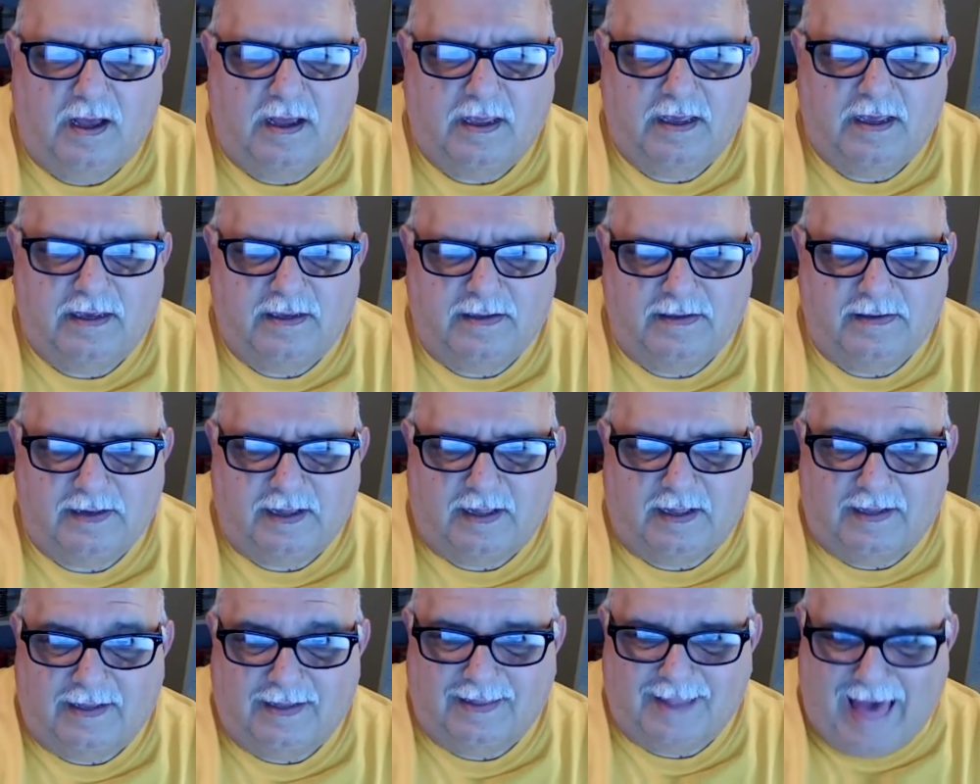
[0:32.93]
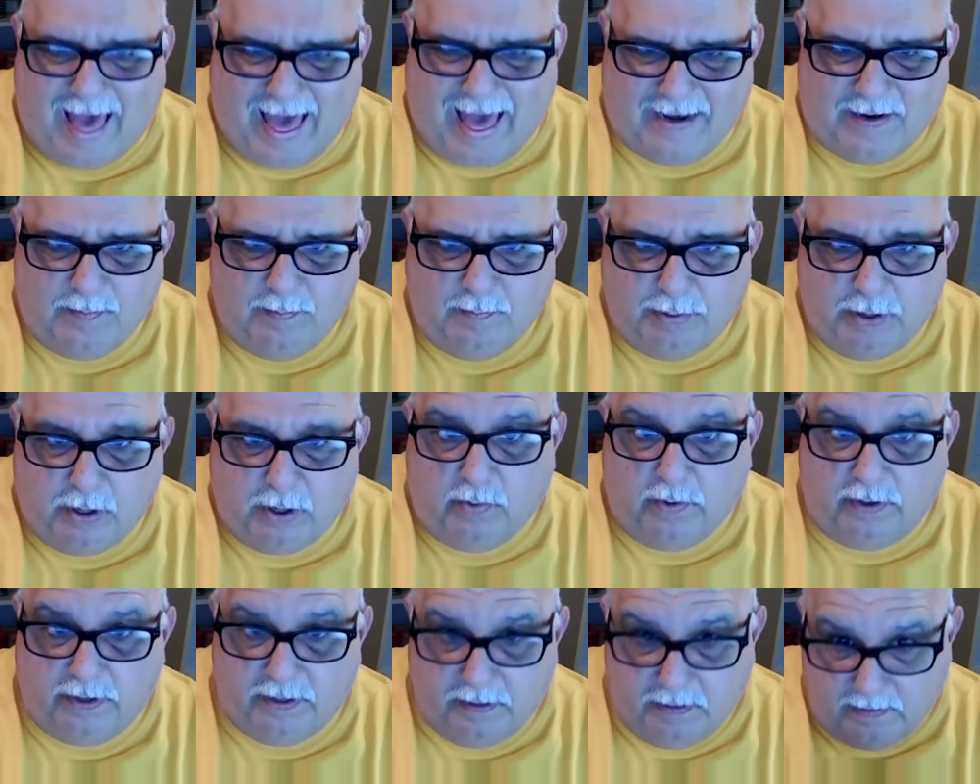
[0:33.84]
He's a Latin
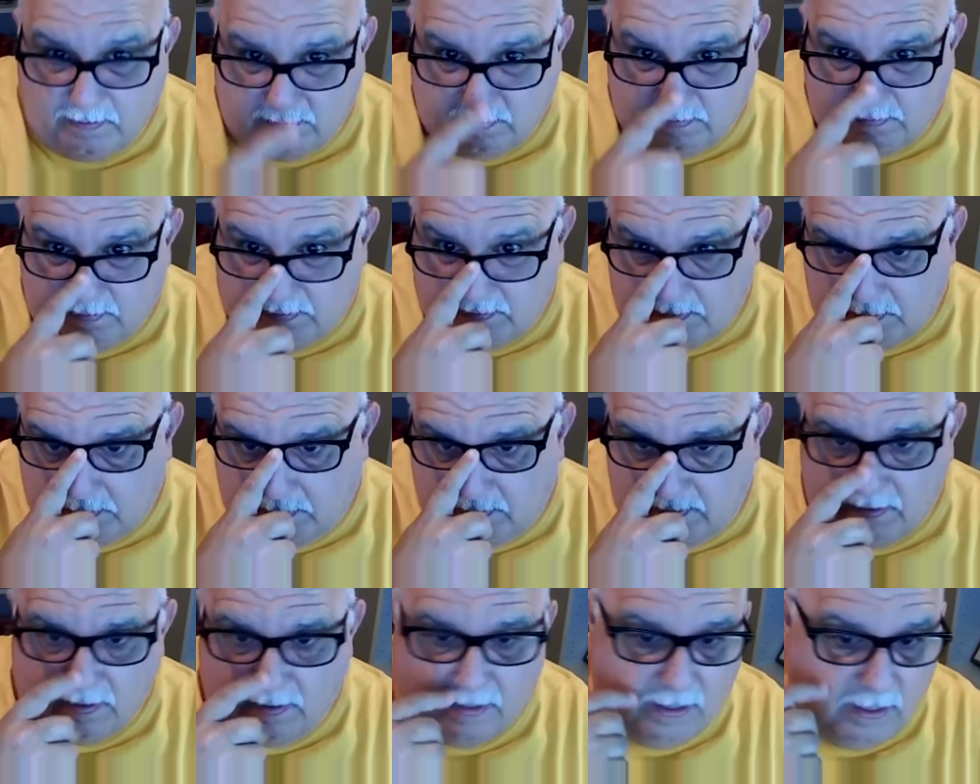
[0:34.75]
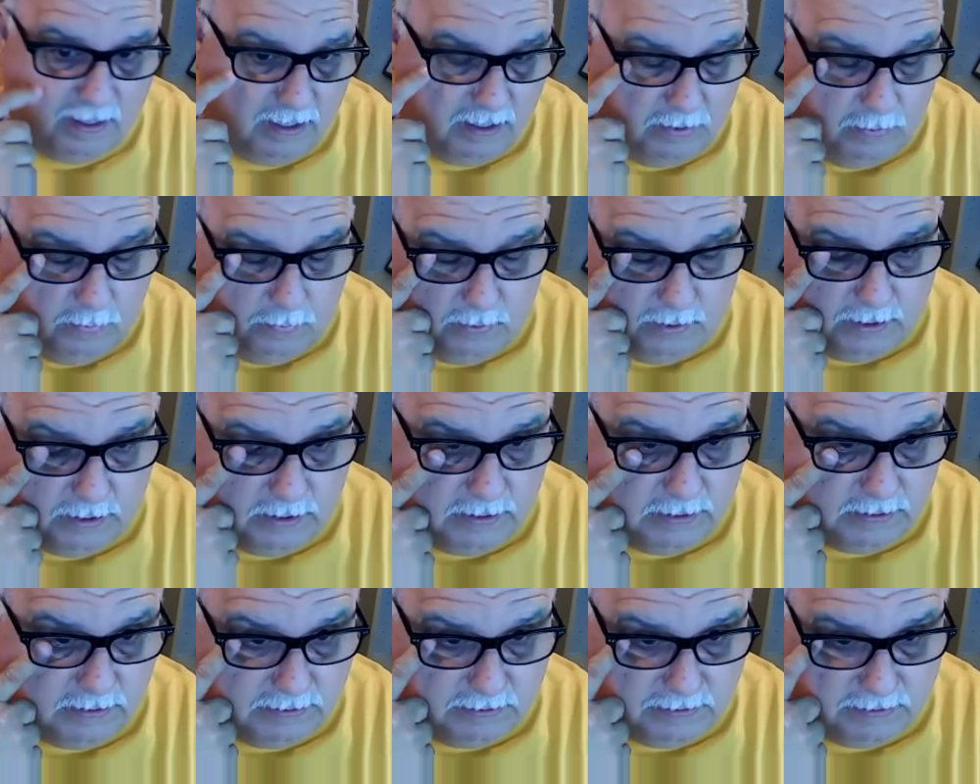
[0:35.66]
poet. He
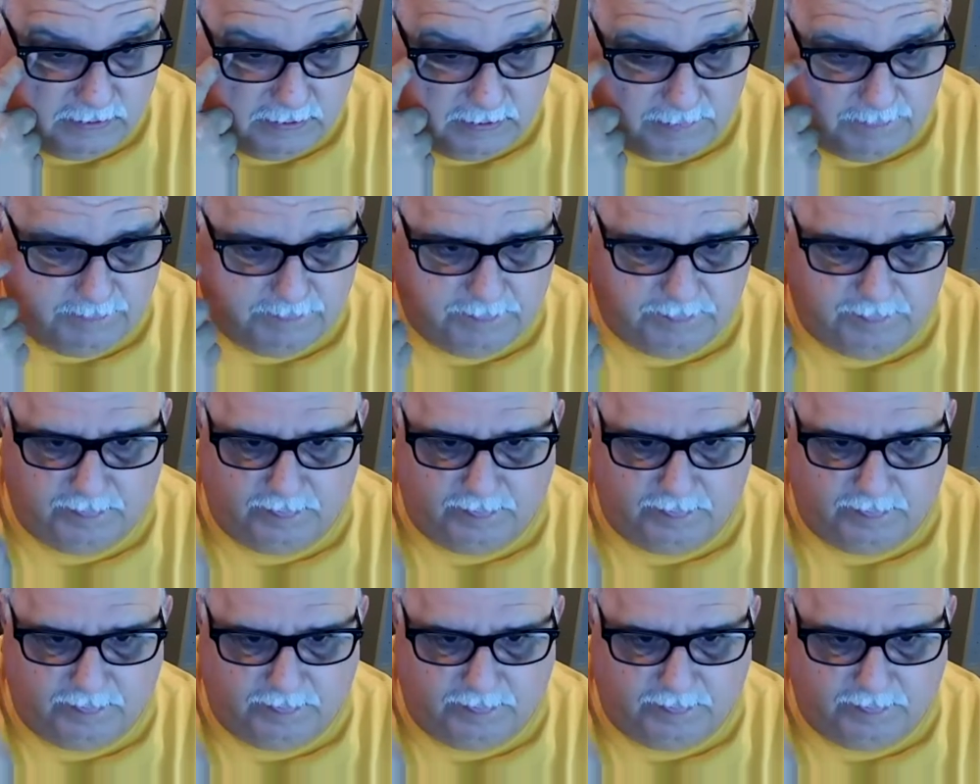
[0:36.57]
lived